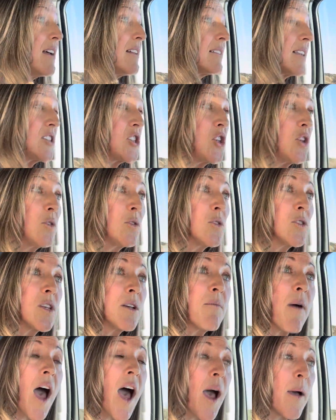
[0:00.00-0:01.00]
let's use
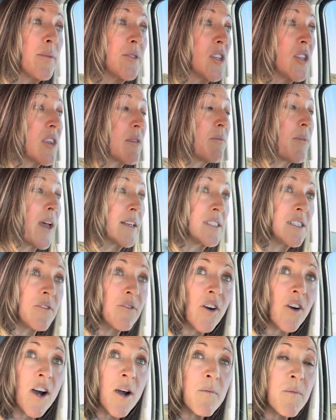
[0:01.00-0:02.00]
them up to the best
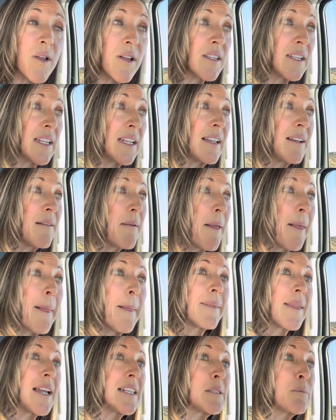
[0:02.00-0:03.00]
of our ability,
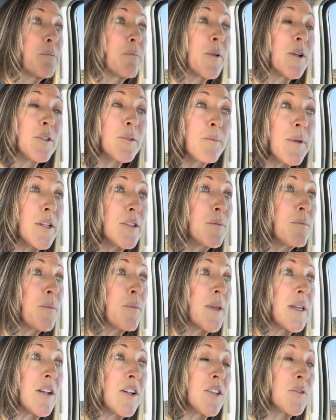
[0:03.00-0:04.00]
let's build,
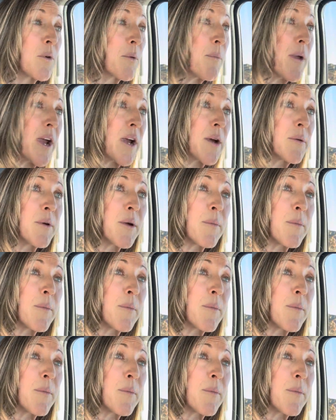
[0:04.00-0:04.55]
repair,